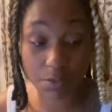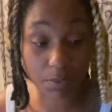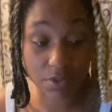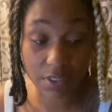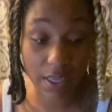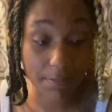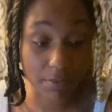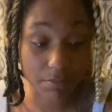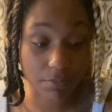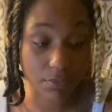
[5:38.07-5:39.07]
supposed to
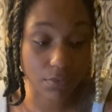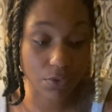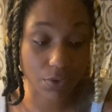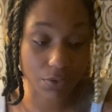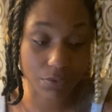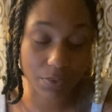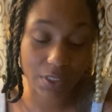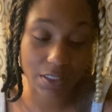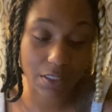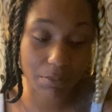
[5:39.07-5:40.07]
happen? Look, we
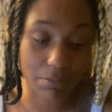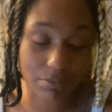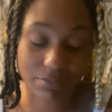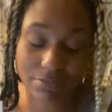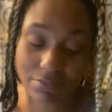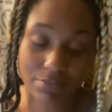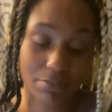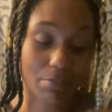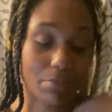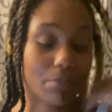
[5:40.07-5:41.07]
got the
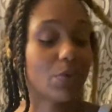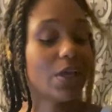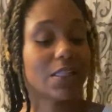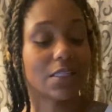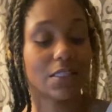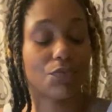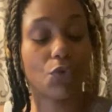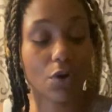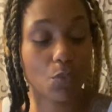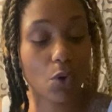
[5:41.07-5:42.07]
we got the
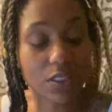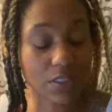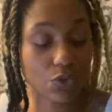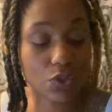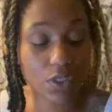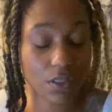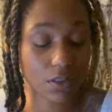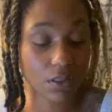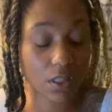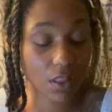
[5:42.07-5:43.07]
four wands underneath
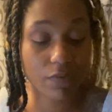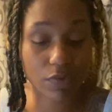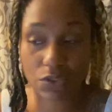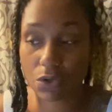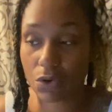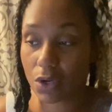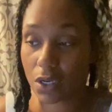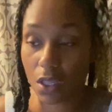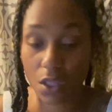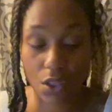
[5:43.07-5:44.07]
the lovers card.
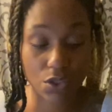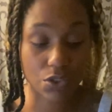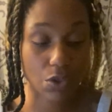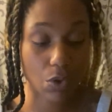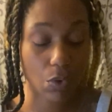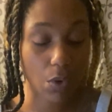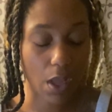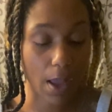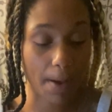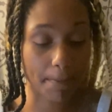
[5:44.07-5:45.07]
So
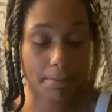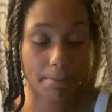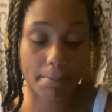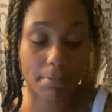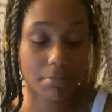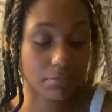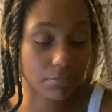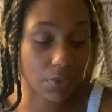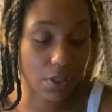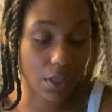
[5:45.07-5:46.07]
um,
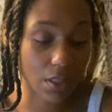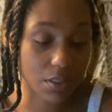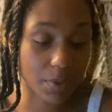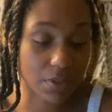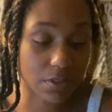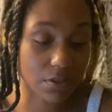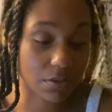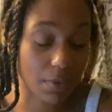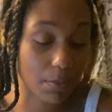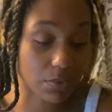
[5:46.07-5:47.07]
yeah, this person's
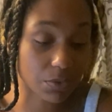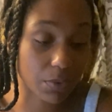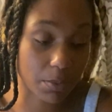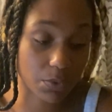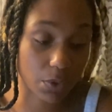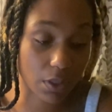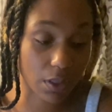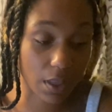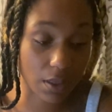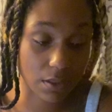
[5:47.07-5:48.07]
able to read between the
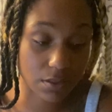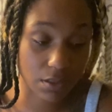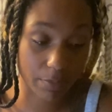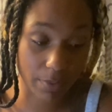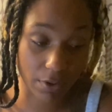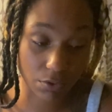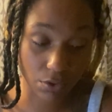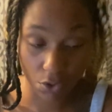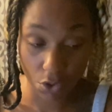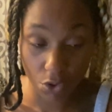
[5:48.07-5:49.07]
lines about
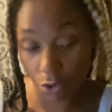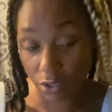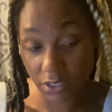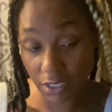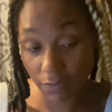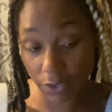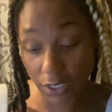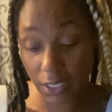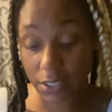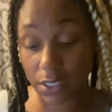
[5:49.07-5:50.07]
who this lover
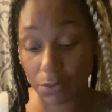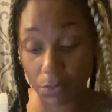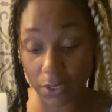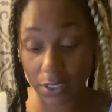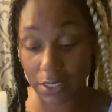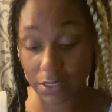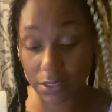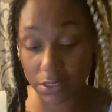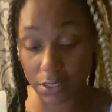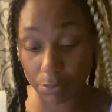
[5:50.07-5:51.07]
is and what is
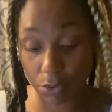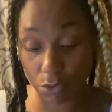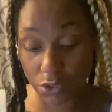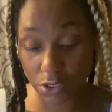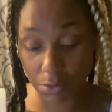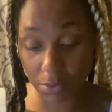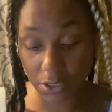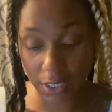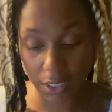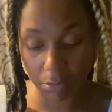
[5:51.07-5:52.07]
supposed to be
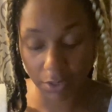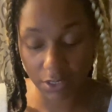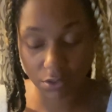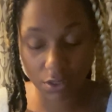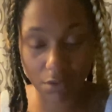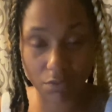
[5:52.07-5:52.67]
taking place. So they